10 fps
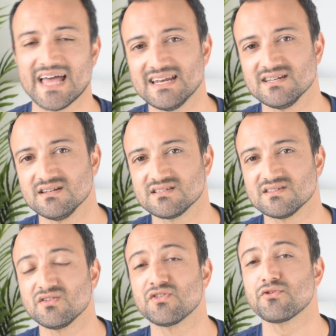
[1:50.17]
tenderness
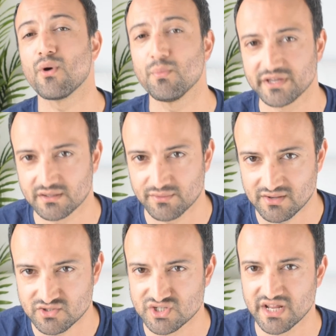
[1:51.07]
and throbbing
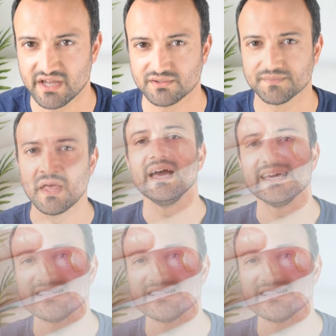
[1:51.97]
around your nail. It